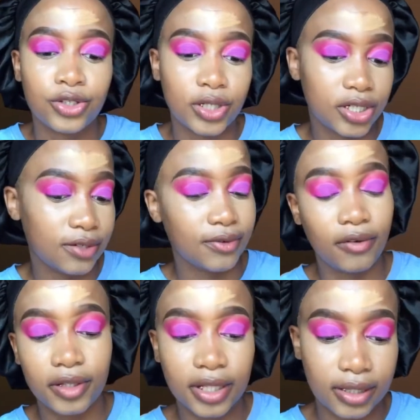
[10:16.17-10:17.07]
achieve
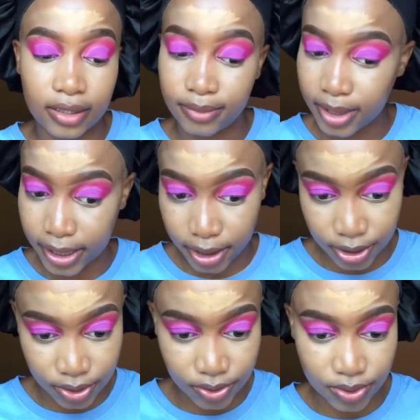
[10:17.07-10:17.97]
everything that I'm planning
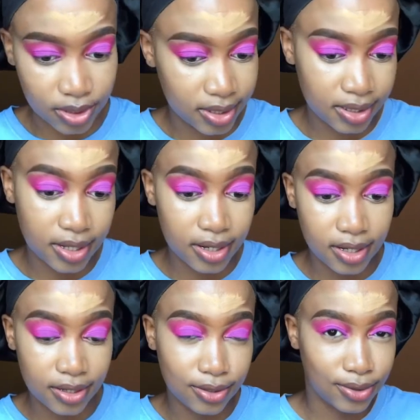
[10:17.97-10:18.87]
to do this
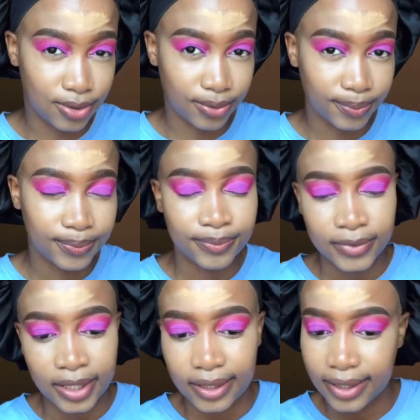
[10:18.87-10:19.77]
year, you know.
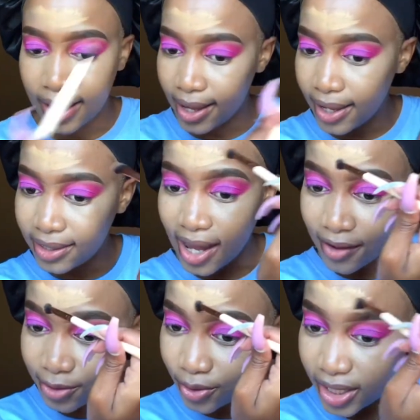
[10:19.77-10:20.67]
Yeah, and
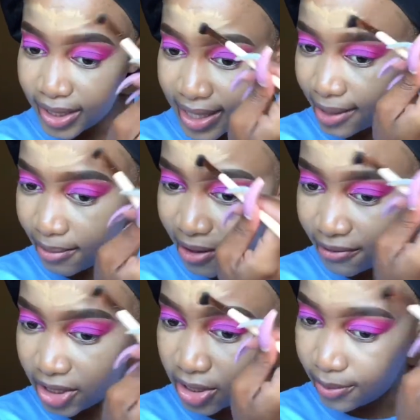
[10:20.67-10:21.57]
I've already done my
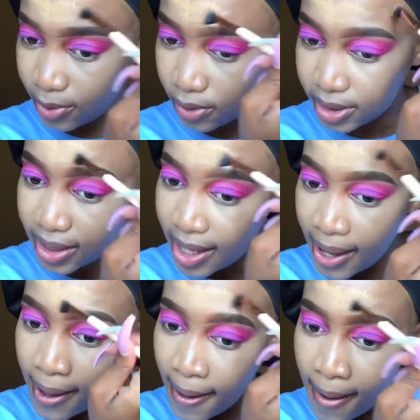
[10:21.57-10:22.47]
vision board,
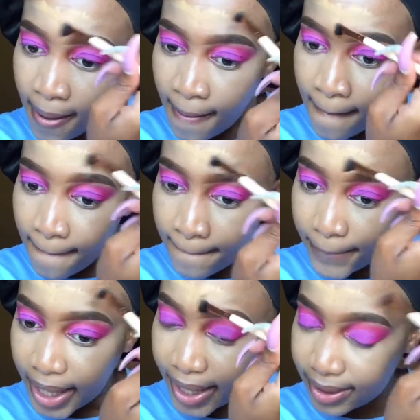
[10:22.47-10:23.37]

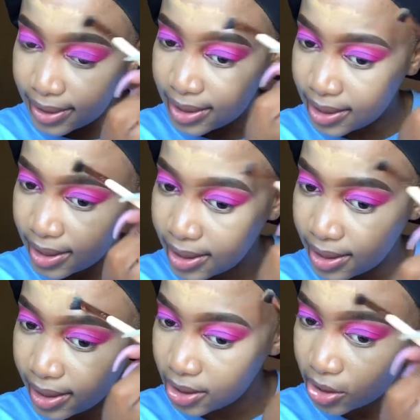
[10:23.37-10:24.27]
but
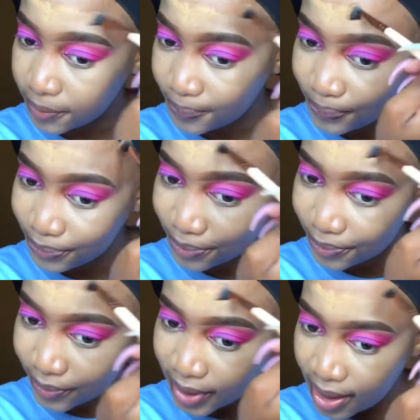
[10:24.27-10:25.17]
I
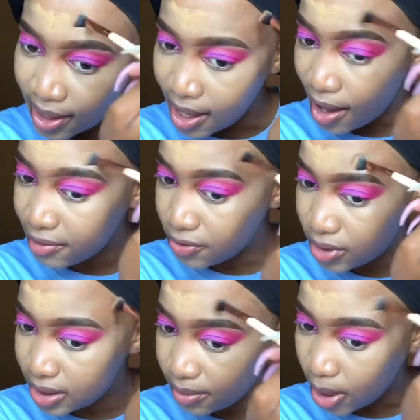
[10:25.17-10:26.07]
haven't
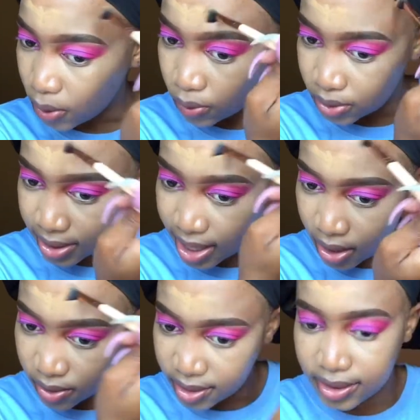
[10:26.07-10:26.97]
written my goals
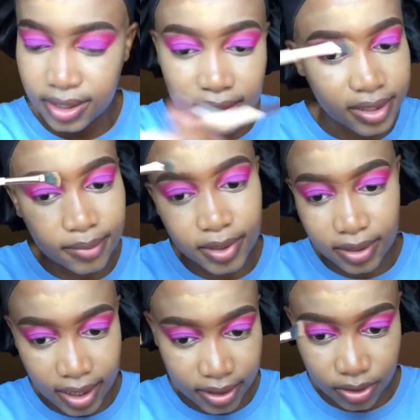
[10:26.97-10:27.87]
down. I think it's something
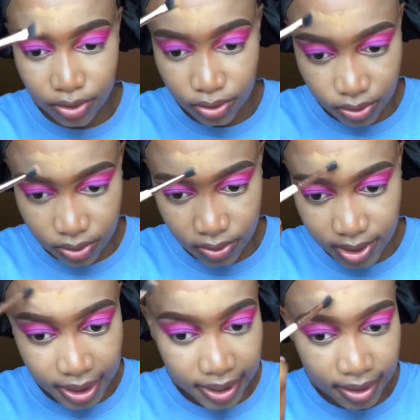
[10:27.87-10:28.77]
that I need to do
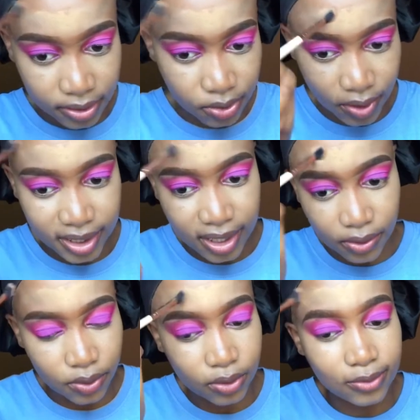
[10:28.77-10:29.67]
today, to write down
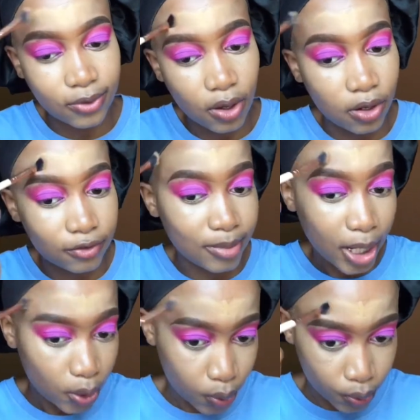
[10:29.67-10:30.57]
all of my
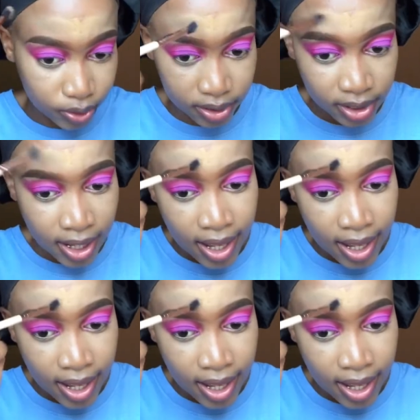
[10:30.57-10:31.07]
goals.